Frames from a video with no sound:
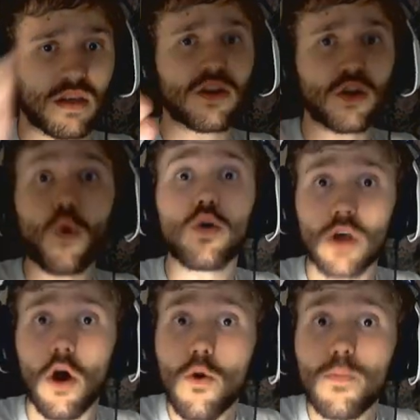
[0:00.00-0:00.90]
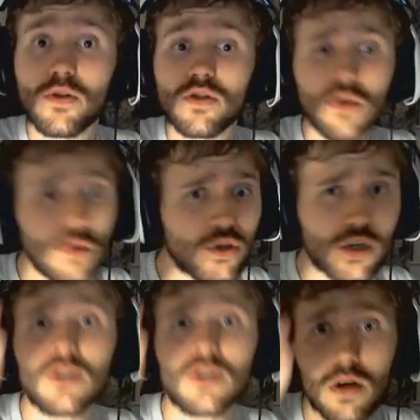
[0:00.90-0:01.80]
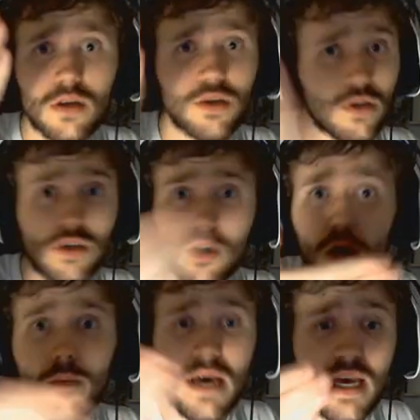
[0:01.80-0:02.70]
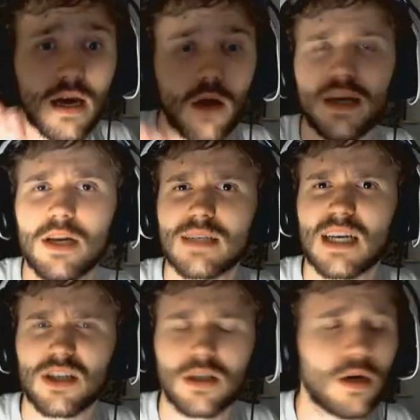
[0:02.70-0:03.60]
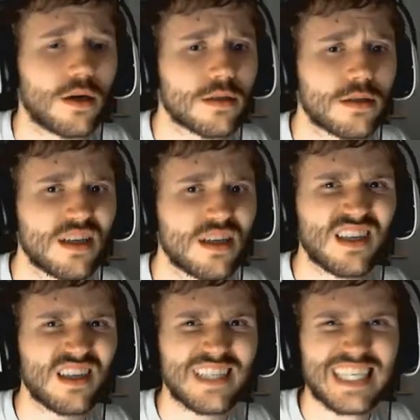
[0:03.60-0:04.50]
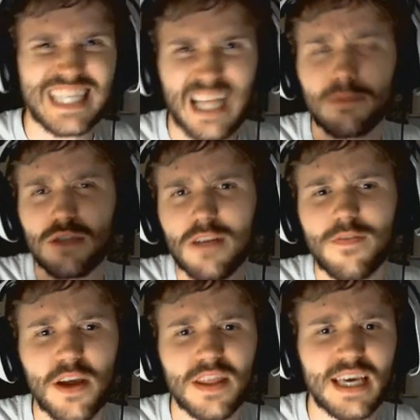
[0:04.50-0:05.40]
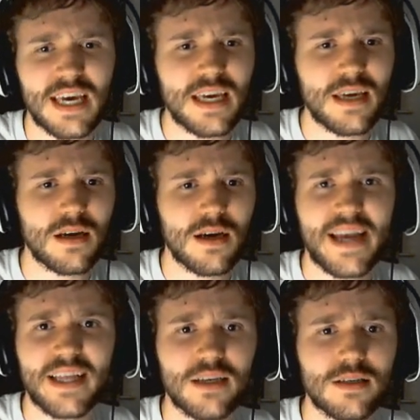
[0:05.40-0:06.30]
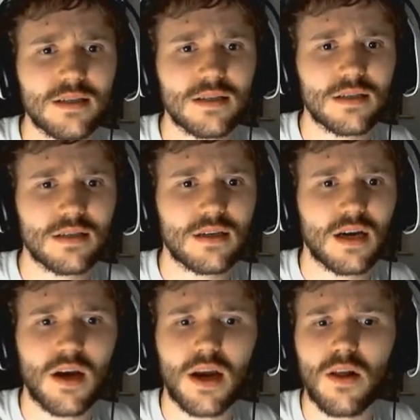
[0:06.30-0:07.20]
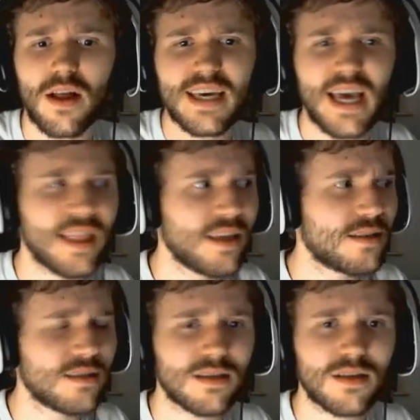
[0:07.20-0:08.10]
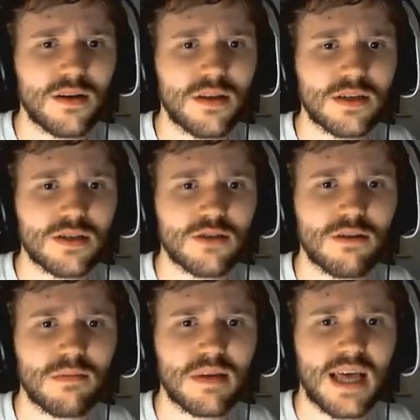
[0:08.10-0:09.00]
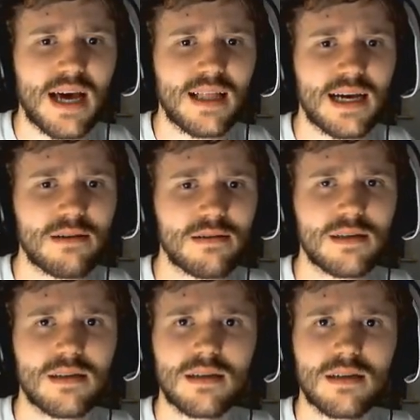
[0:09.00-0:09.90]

The door's open, dude. You can knock. You can come in. Oh wait, no, it's actually locked. Uh, I'm just gonna find the key, aliens. I don't like aliens, you know, they just creep me the hell out.